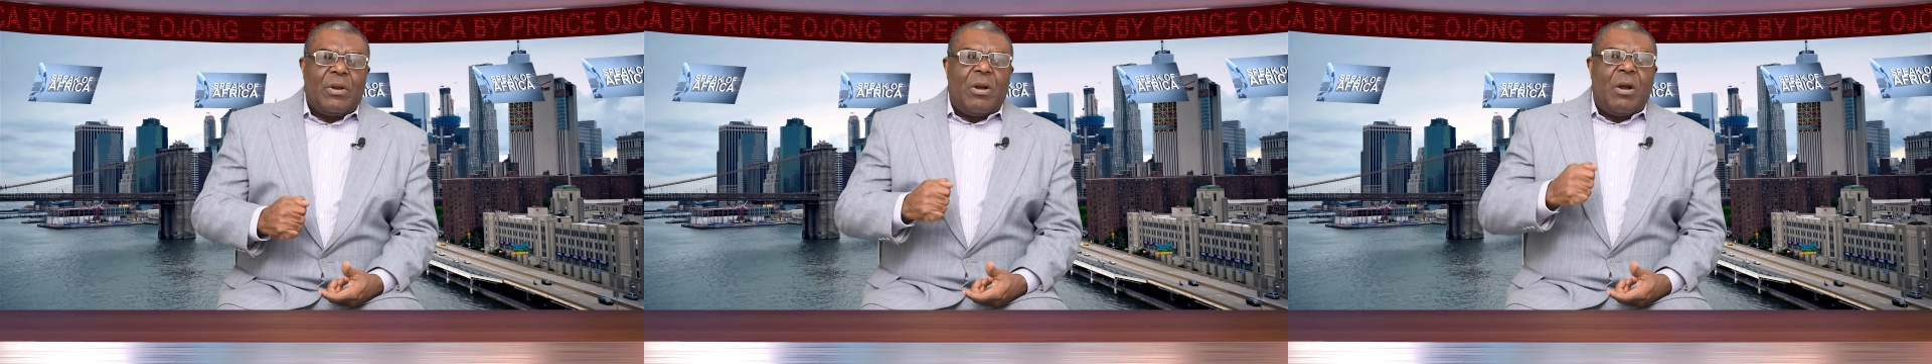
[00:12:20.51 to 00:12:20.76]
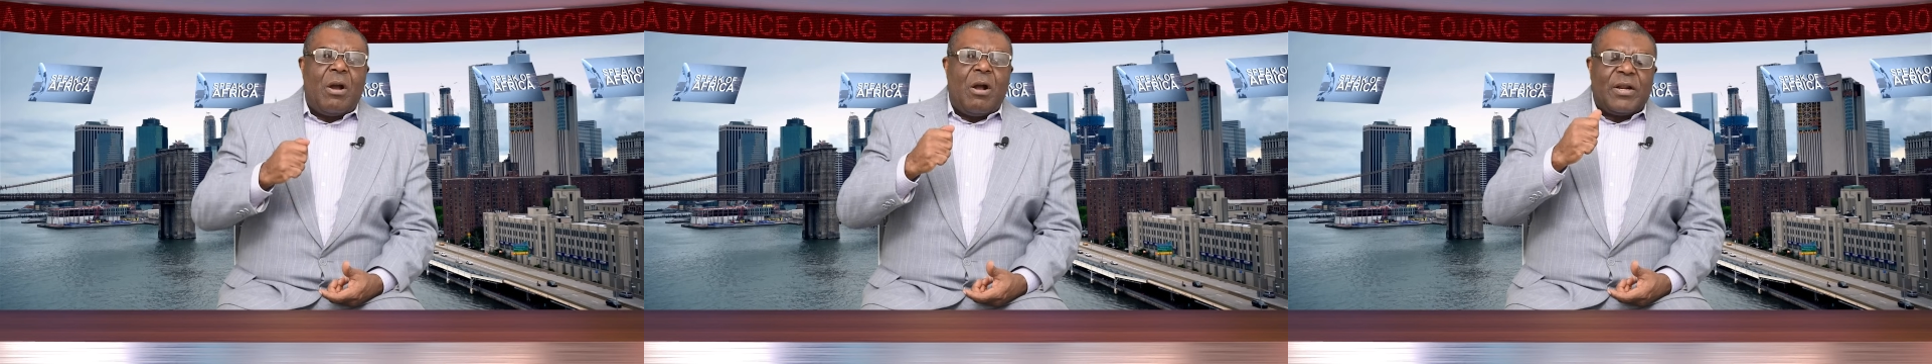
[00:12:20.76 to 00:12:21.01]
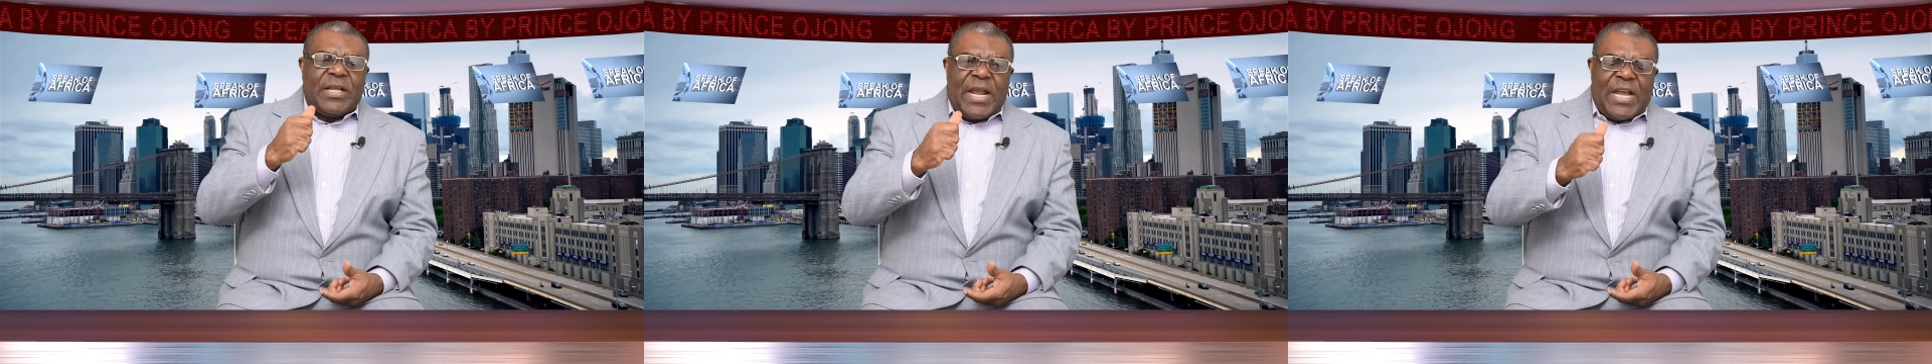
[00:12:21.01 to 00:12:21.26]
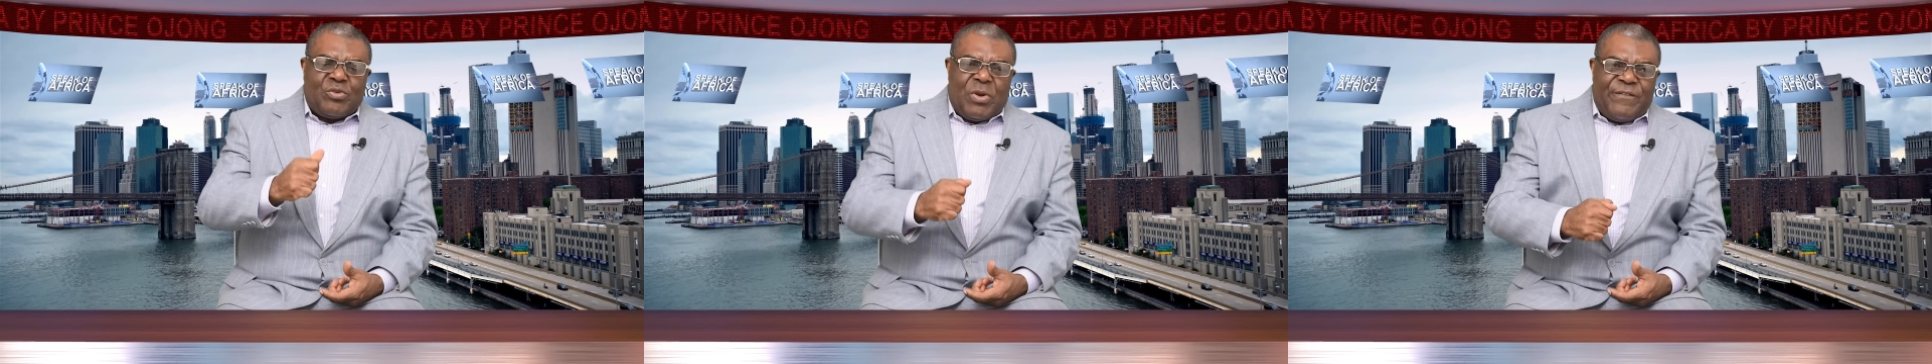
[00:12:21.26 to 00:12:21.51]
all the
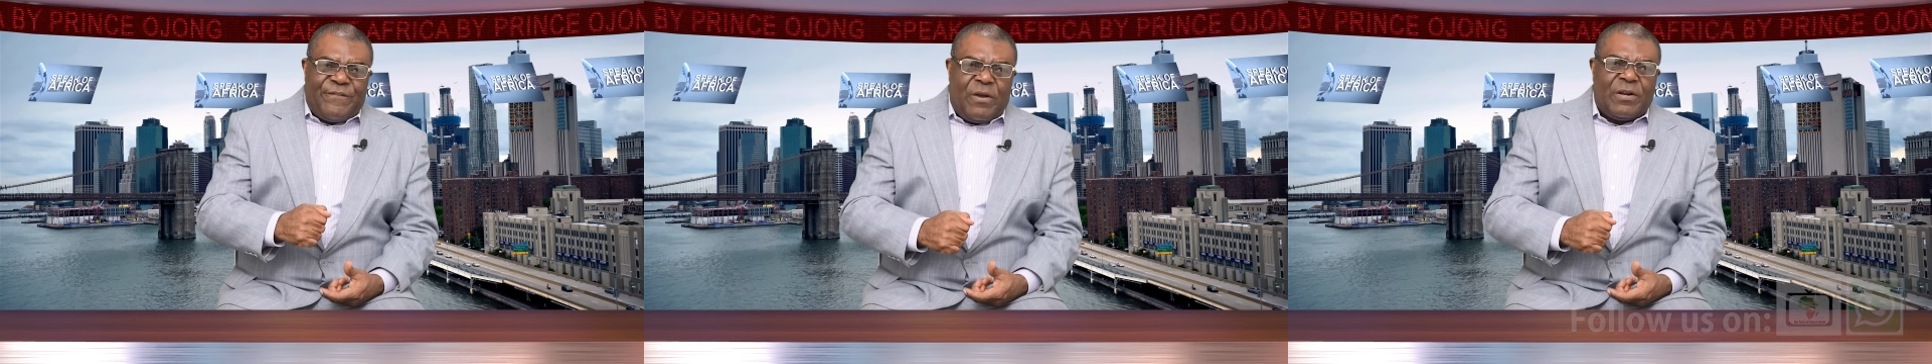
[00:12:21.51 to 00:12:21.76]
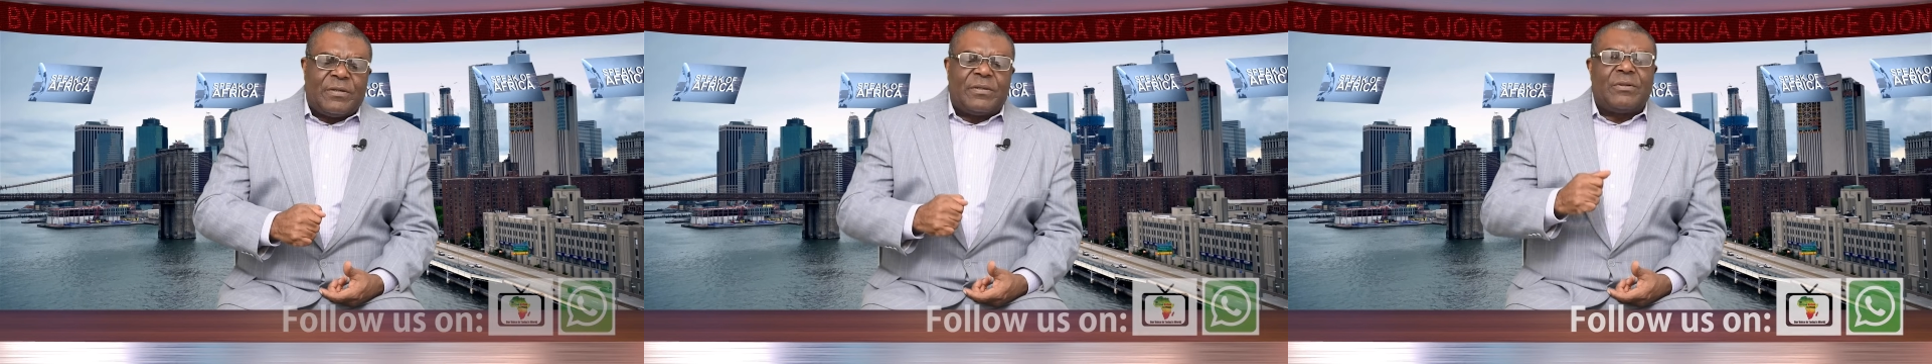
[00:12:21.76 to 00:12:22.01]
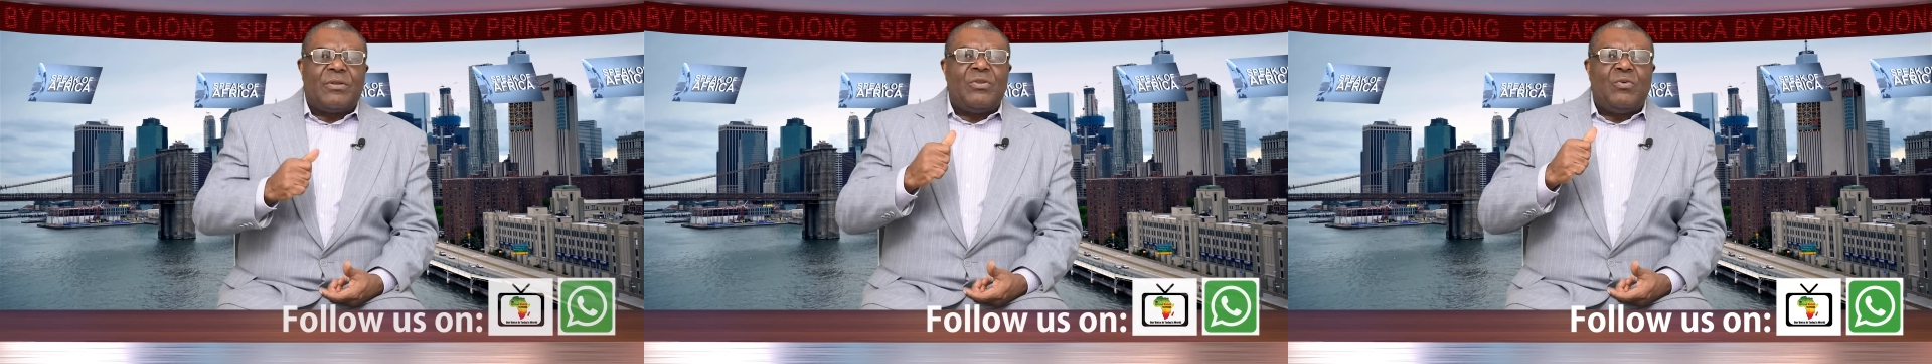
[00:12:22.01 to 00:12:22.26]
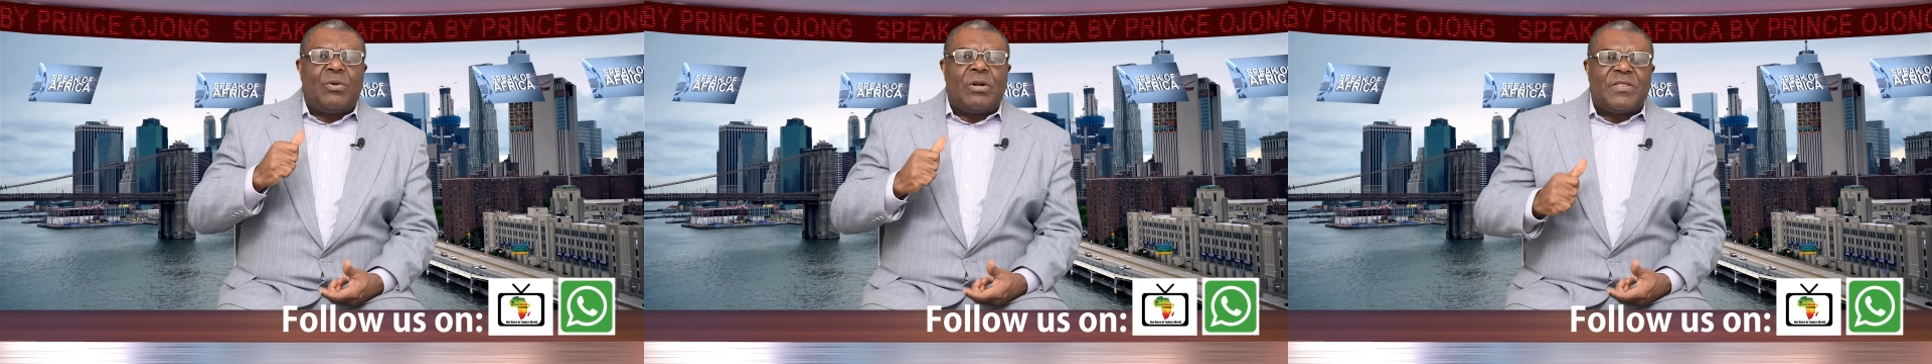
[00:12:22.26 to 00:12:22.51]
guys who have fallen.
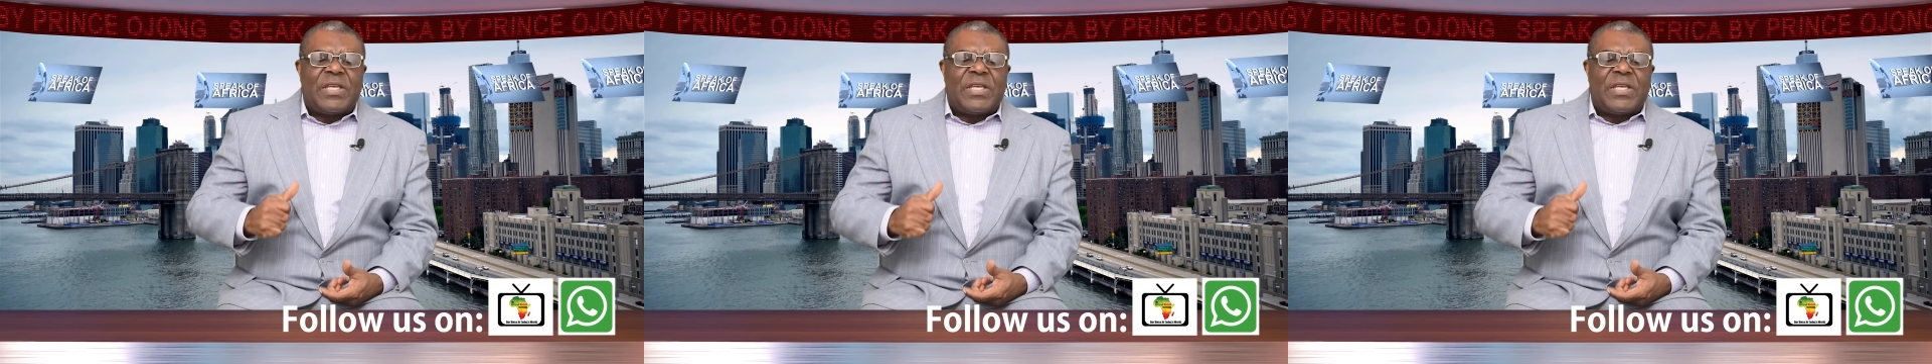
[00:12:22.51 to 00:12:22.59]
You want